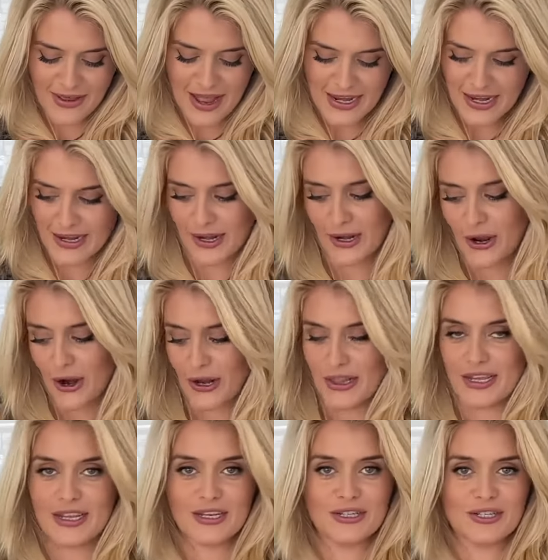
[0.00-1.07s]
onion and
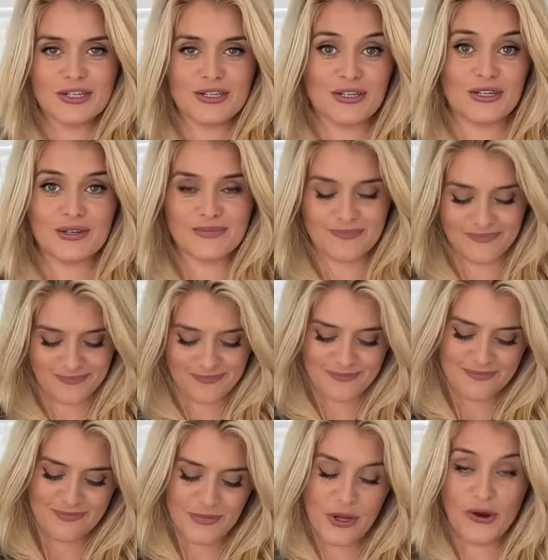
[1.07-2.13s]
garlic and ginger
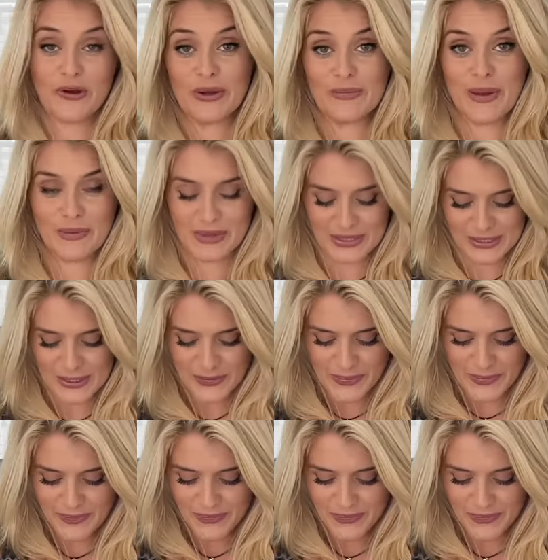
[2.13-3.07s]
curried pumpkin soup.